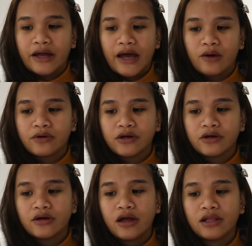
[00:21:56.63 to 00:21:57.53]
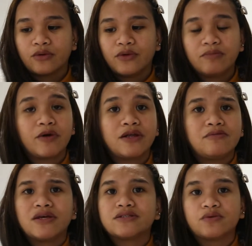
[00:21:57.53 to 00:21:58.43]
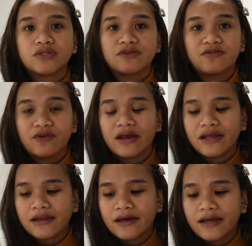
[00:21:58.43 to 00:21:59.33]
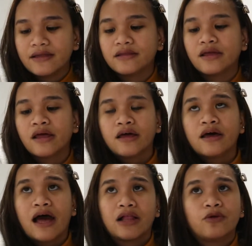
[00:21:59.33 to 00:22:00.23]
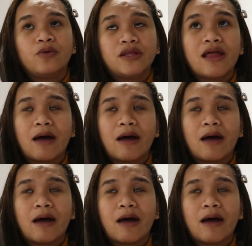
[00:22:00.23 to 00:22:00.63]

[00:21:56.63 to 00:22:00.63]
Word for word: our Halloween party because it was a Friday night. Halloween